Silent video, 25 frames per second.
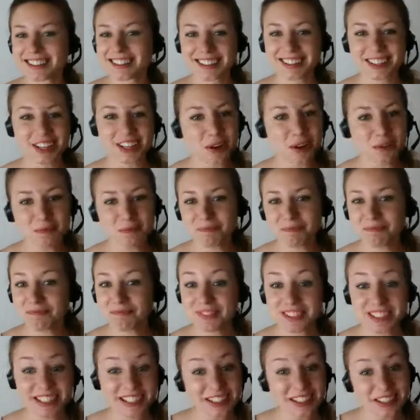Nope,
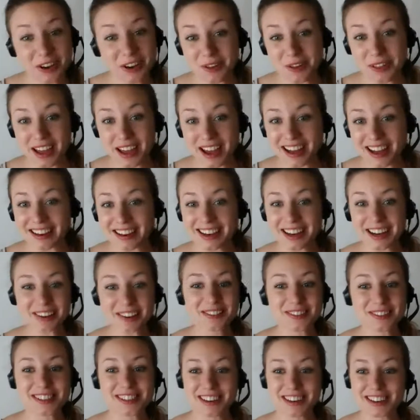didn't know that.
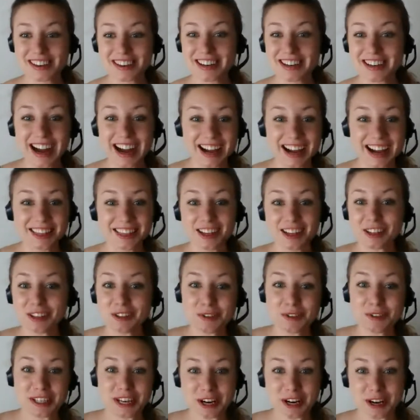I'm sorry. I thought
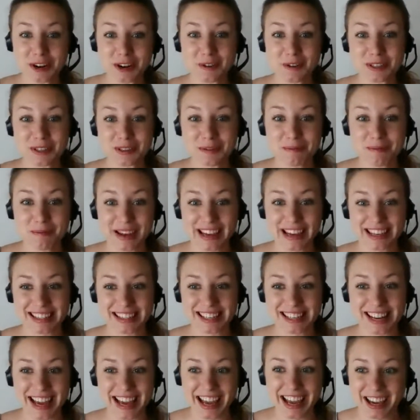Lucero was a
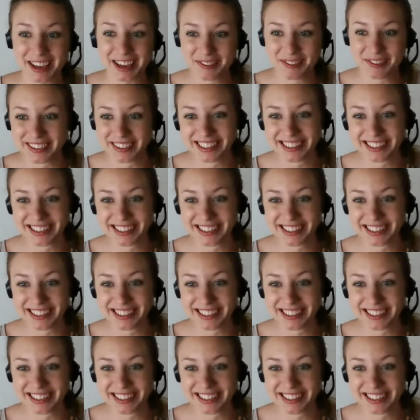man's name.